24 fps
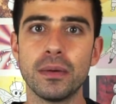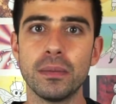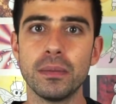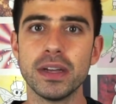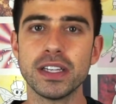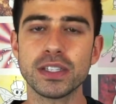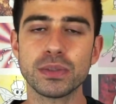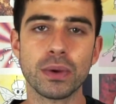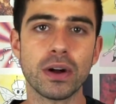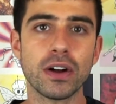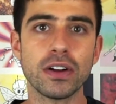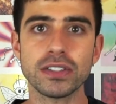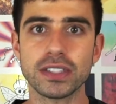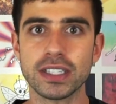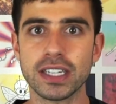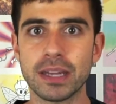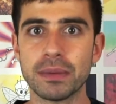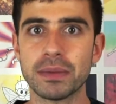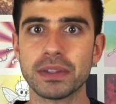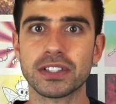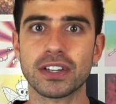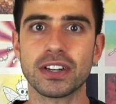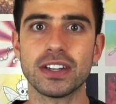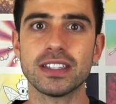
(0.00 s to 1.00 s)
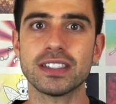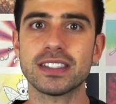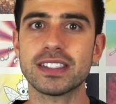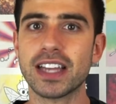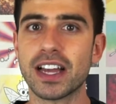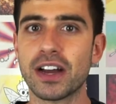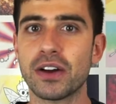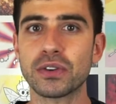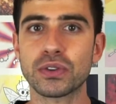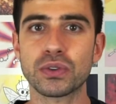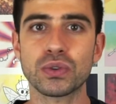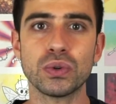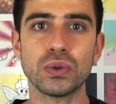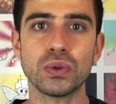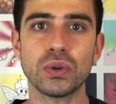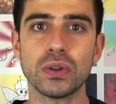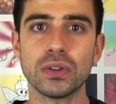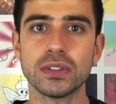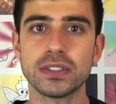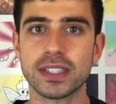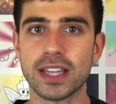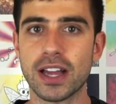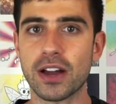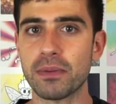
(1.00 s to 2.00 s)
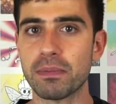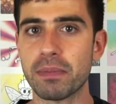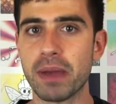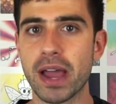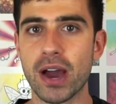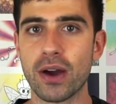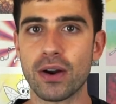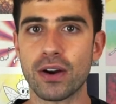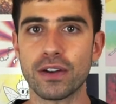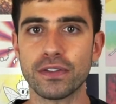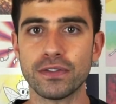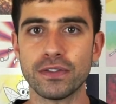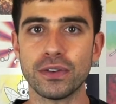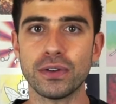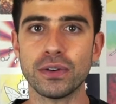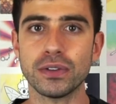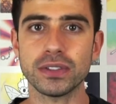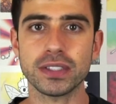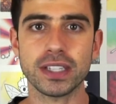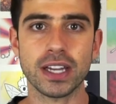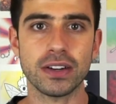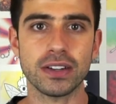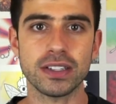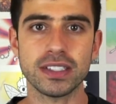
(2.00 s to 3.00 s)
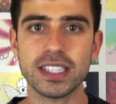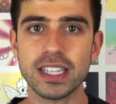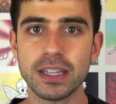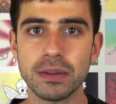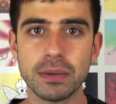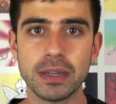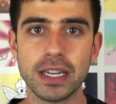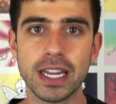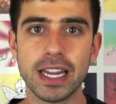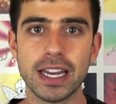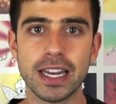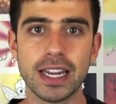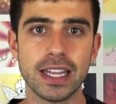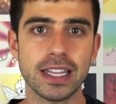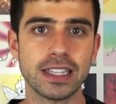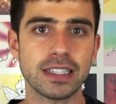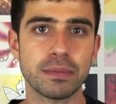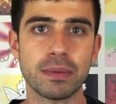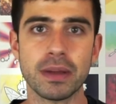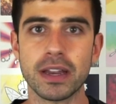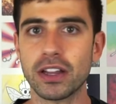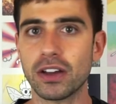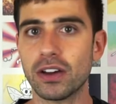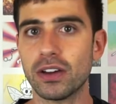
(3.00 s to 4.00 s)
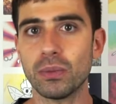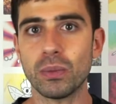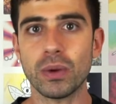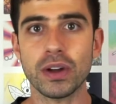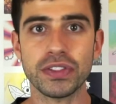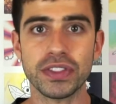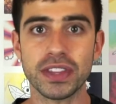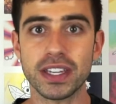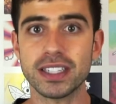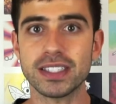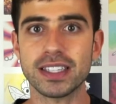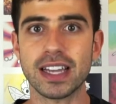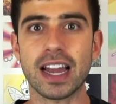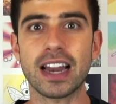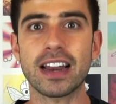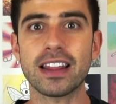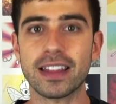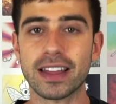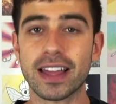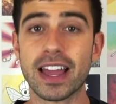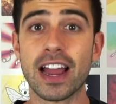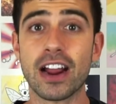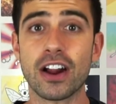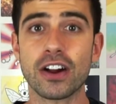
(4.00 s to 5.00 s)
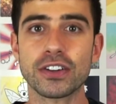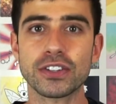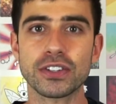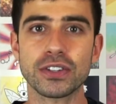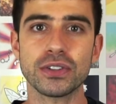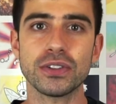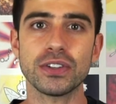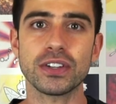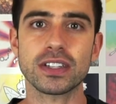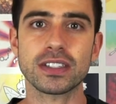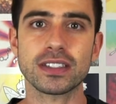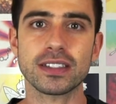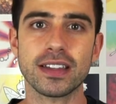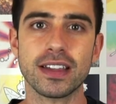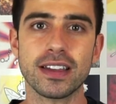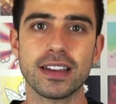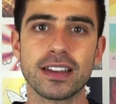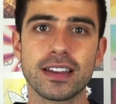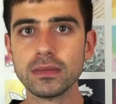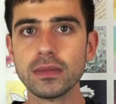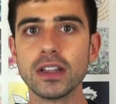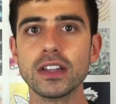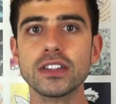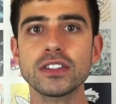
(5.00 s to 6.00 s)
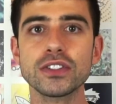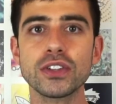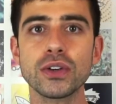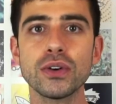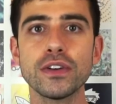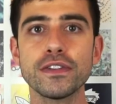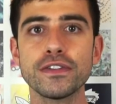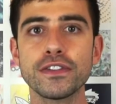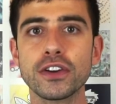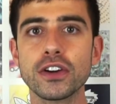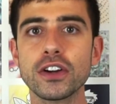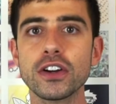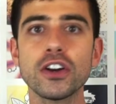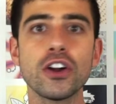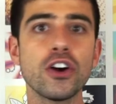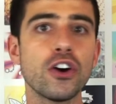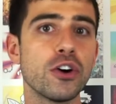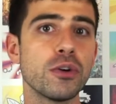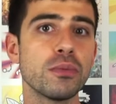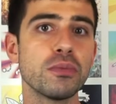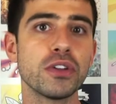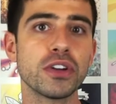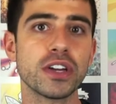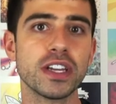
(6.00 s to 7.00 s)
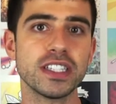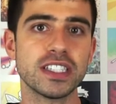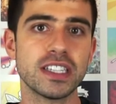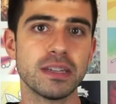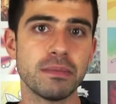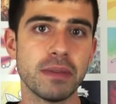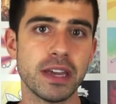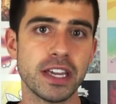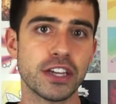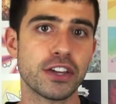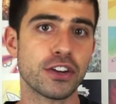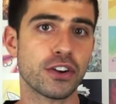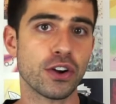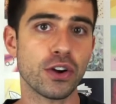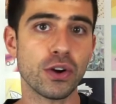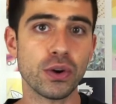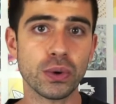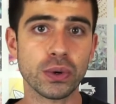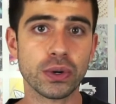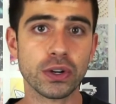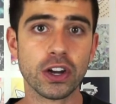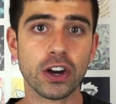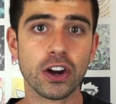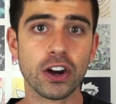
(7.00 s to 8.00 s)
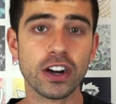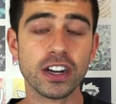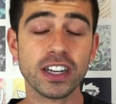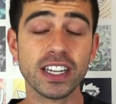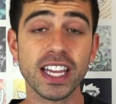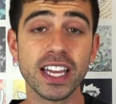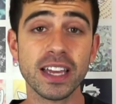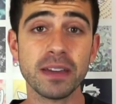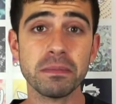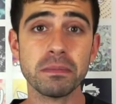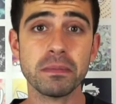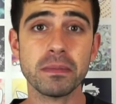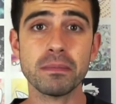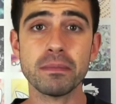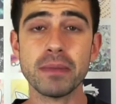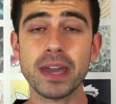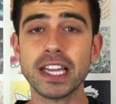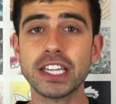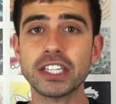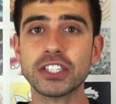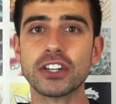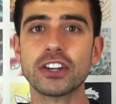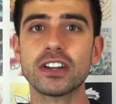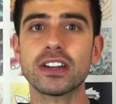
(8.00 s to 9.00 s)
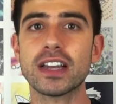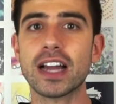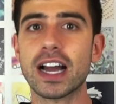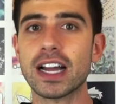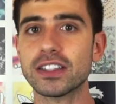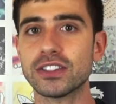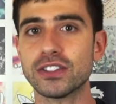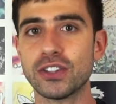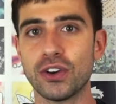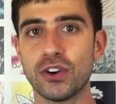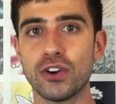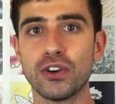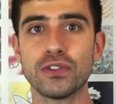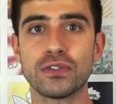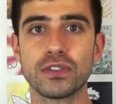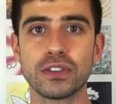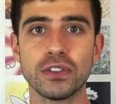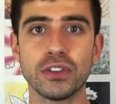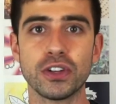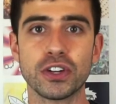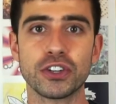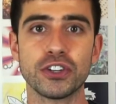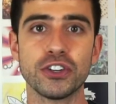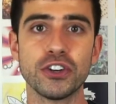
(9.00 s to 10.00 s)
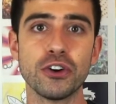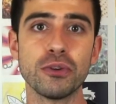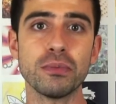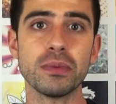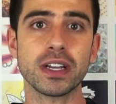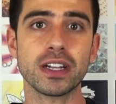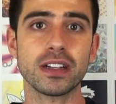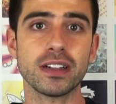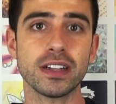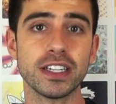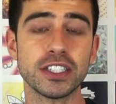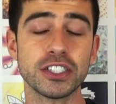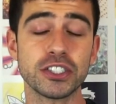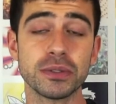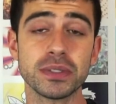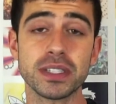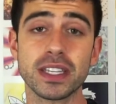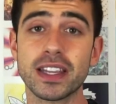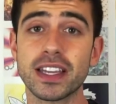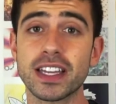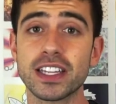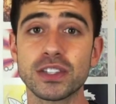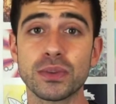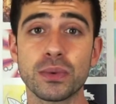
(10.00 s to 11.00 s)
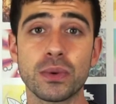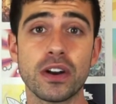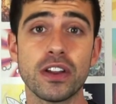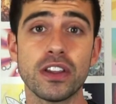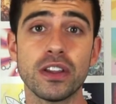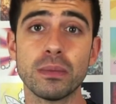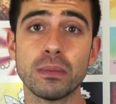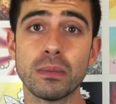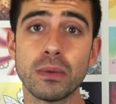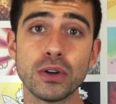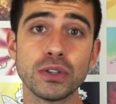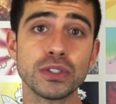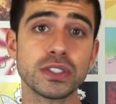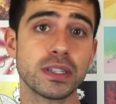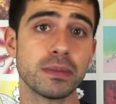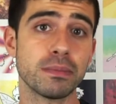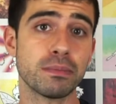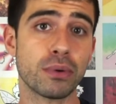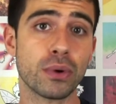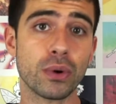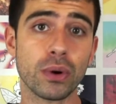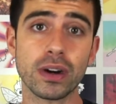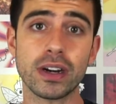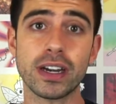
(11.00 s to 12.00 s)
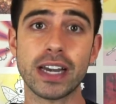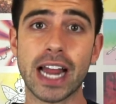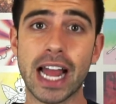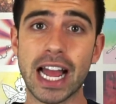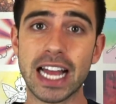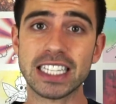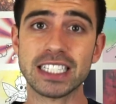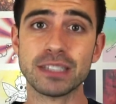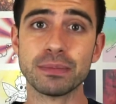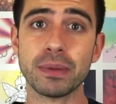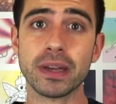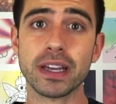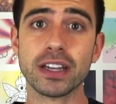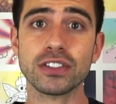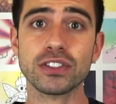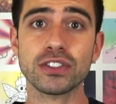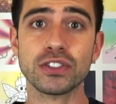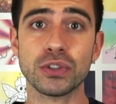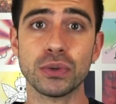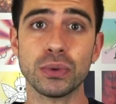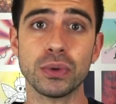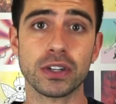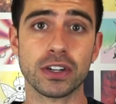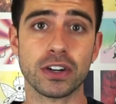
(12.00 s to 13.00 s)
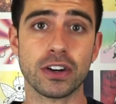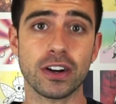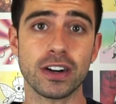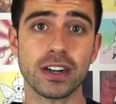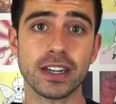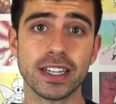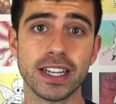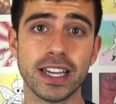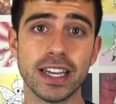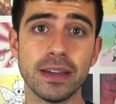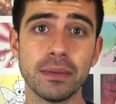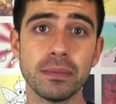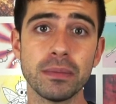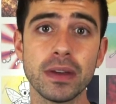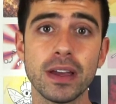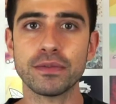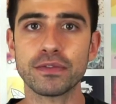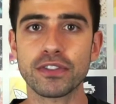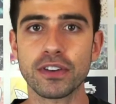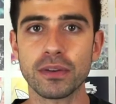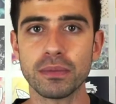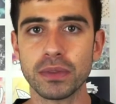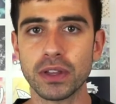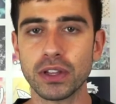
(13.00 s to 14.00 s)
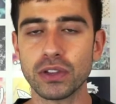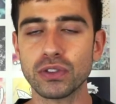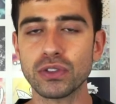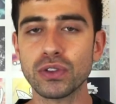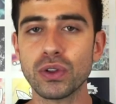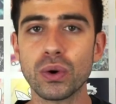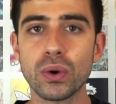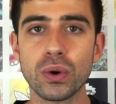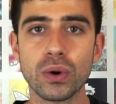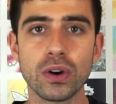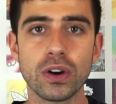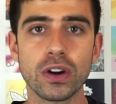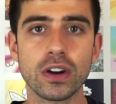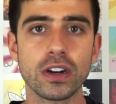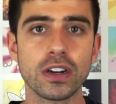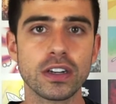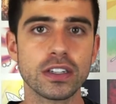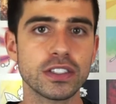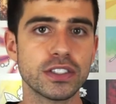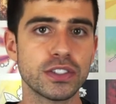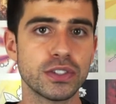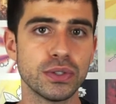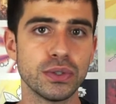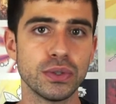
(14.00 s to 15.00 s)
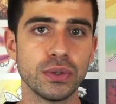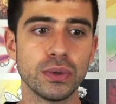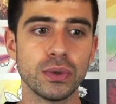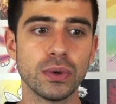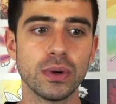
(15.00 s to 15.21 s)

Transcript: as well as a name that's going to sound cool, sound powerful, sound intimidating, depending on what the design of the character looks like. So if you're at home looking to make your own card game, make sure not to overlook nomenclatures. I think it's one of the most important aspects to a card game. From the lore to